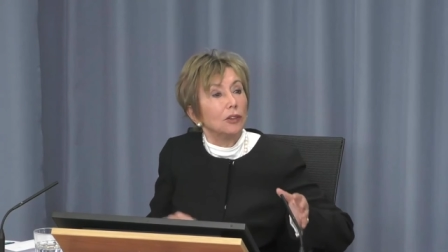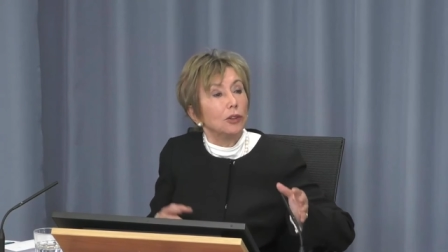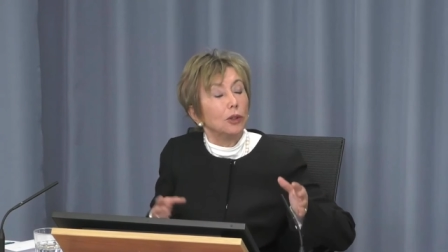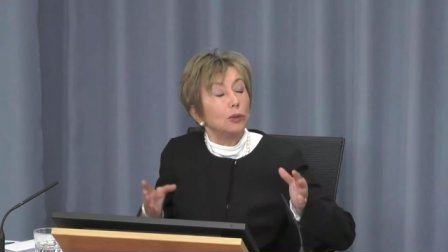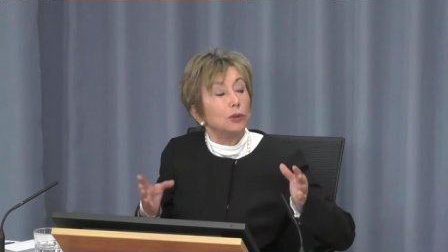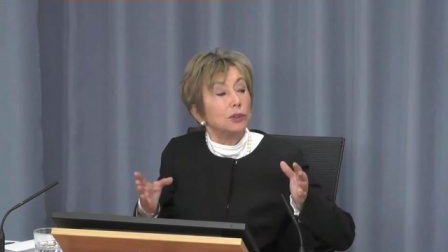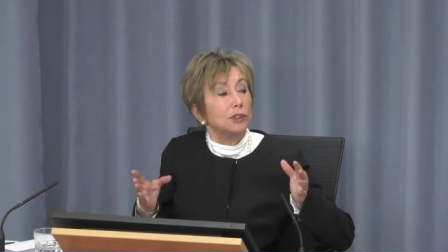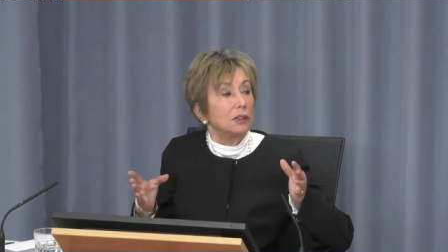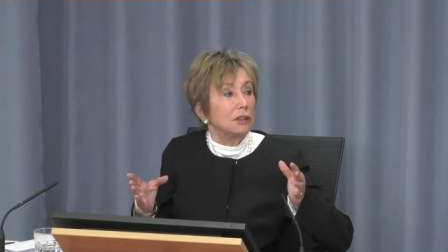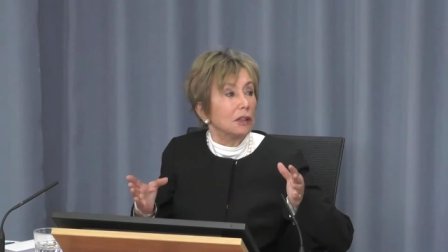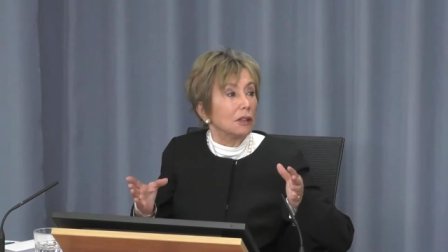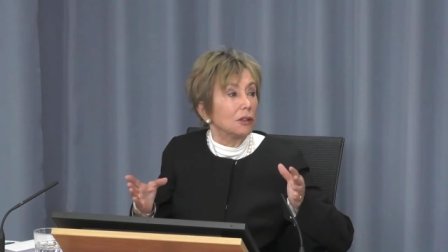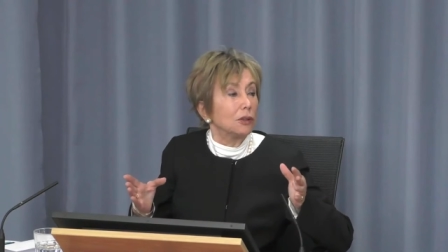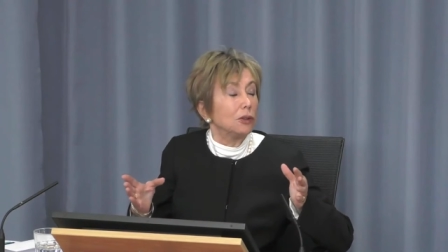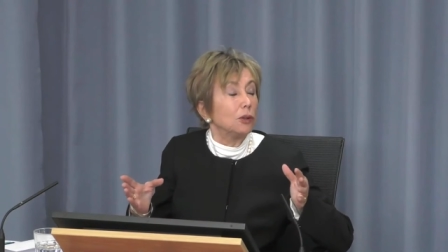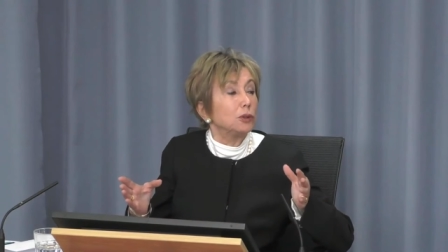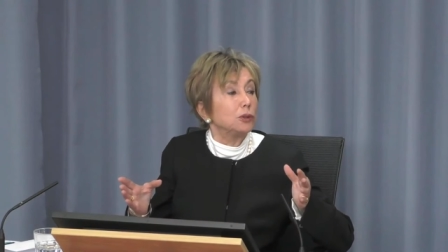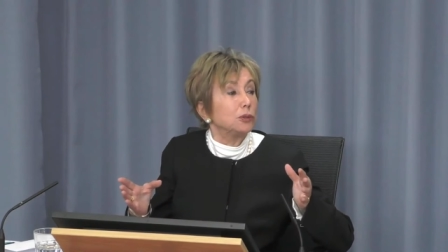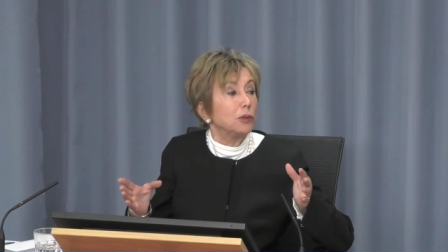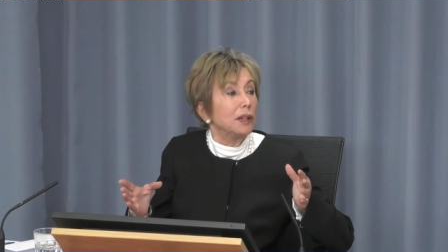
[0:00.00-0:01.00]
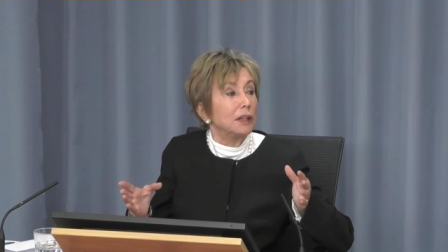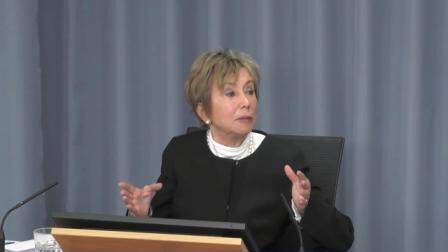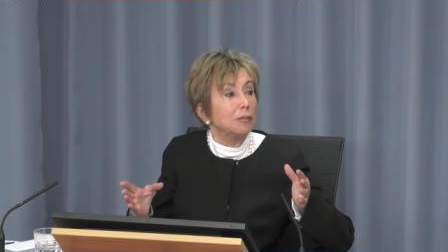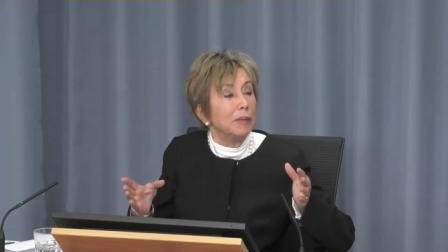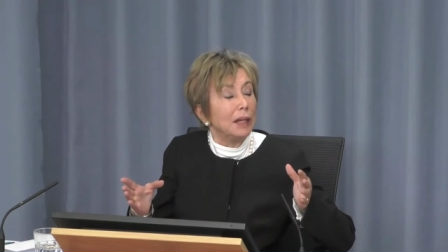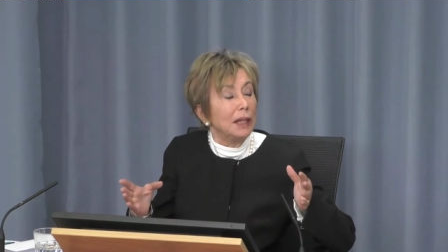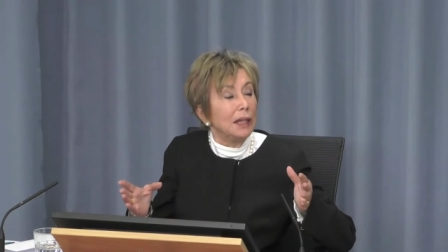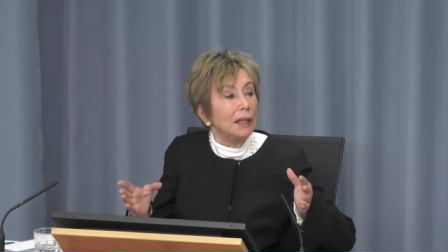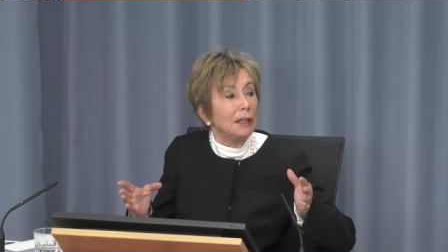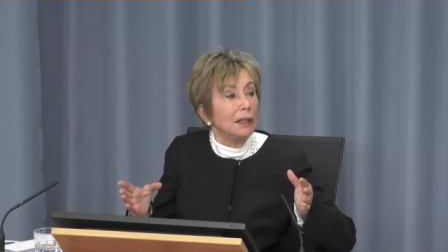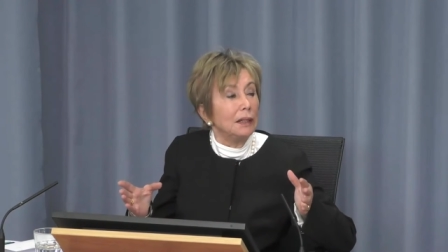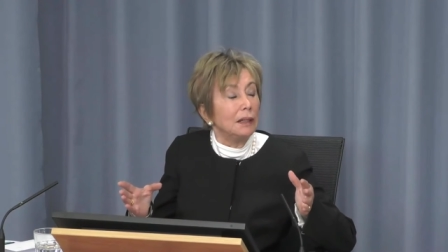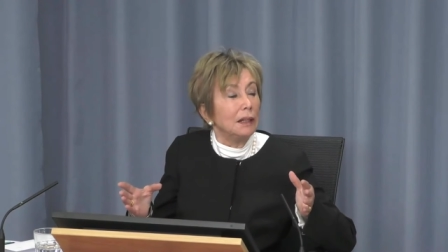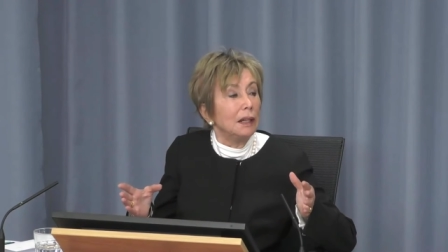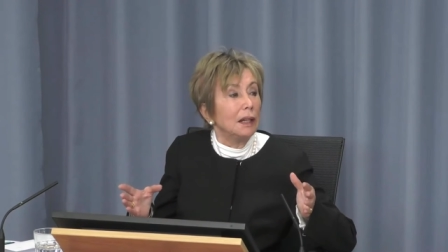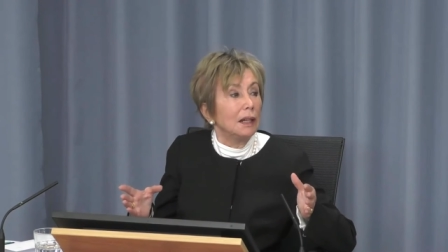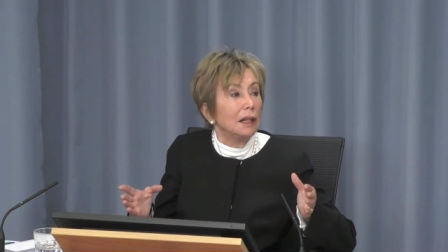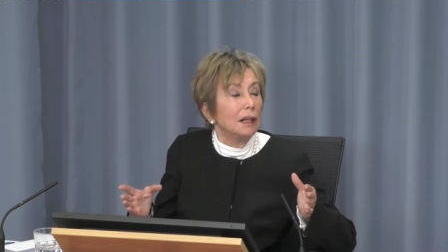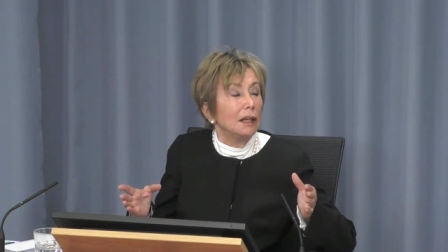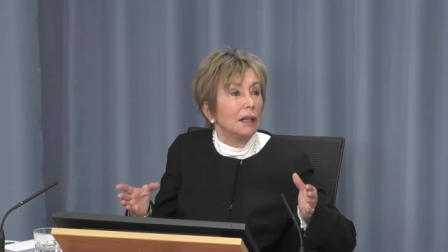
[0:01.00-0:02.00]
those those were the main
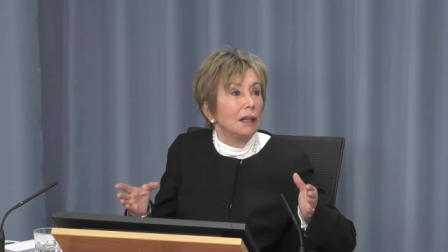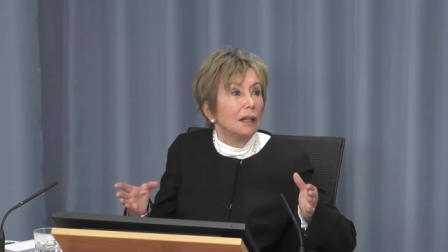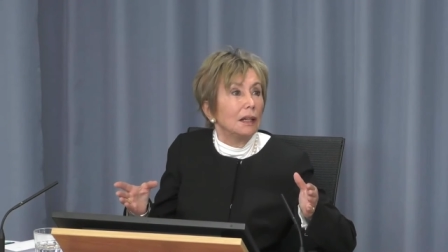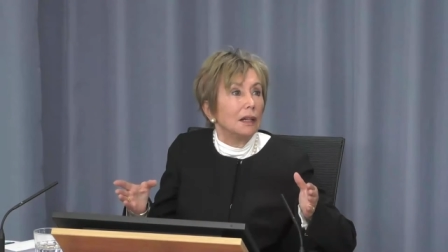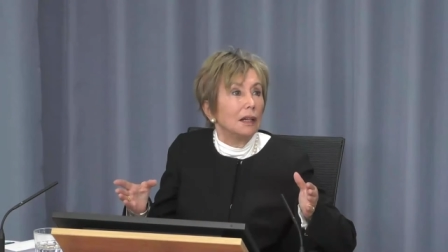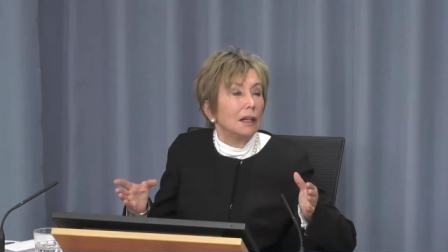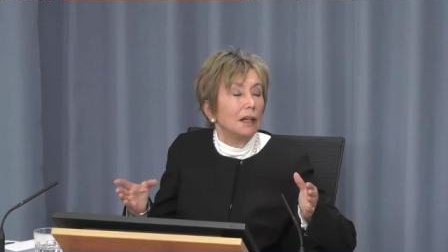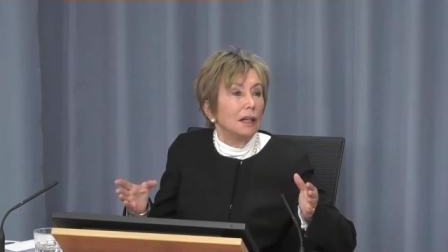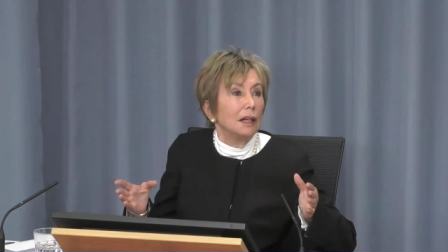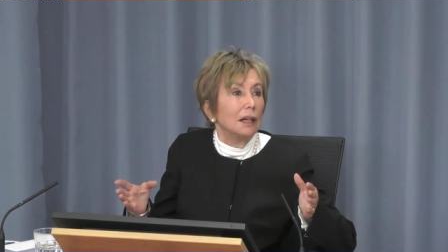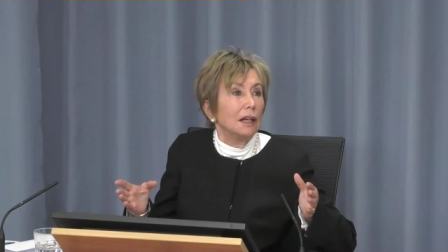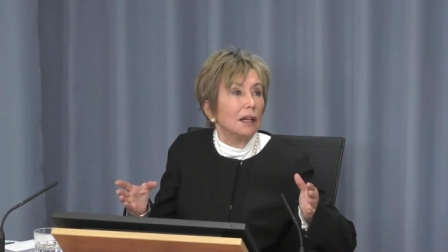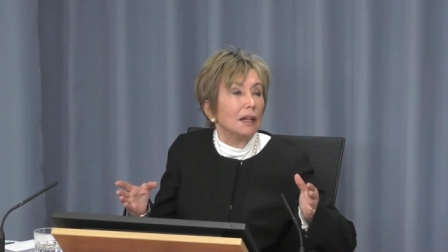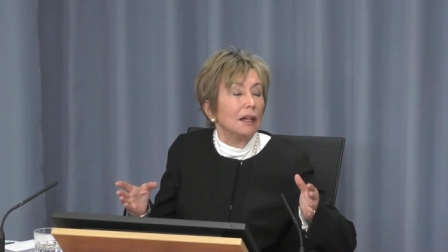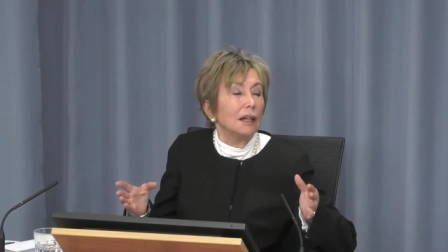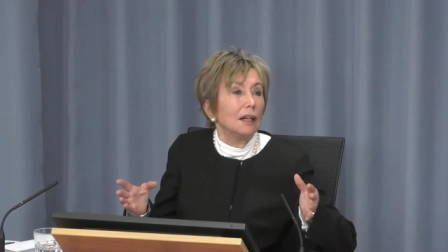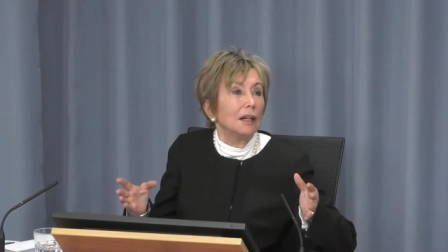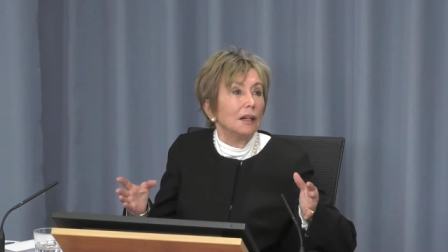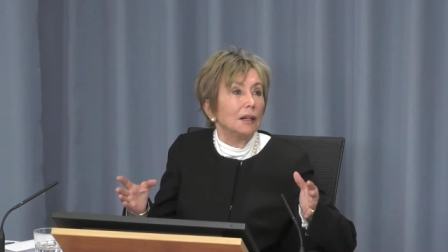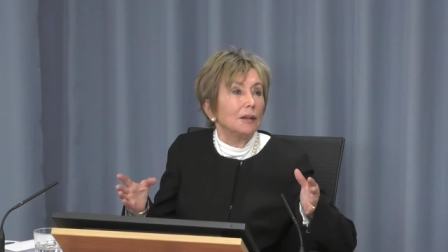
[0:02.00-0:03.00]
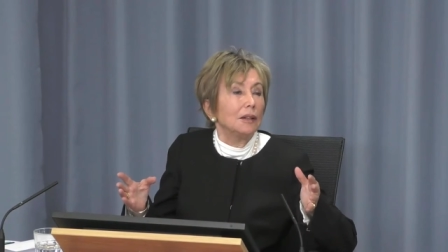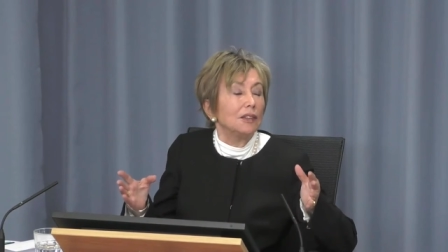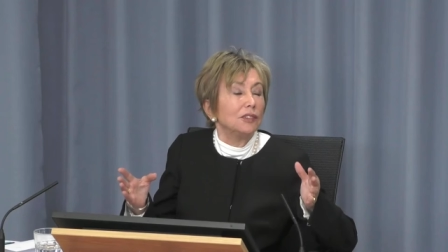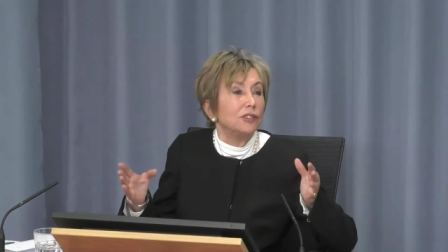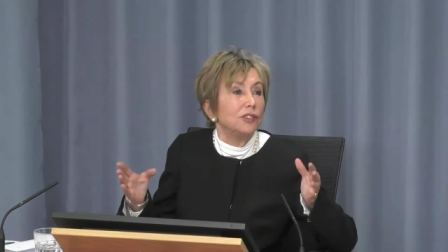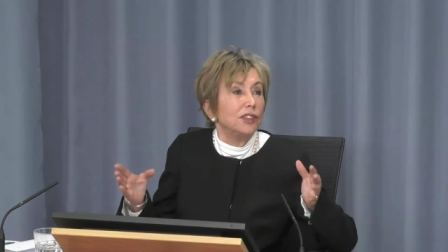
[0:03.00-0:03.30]
uh,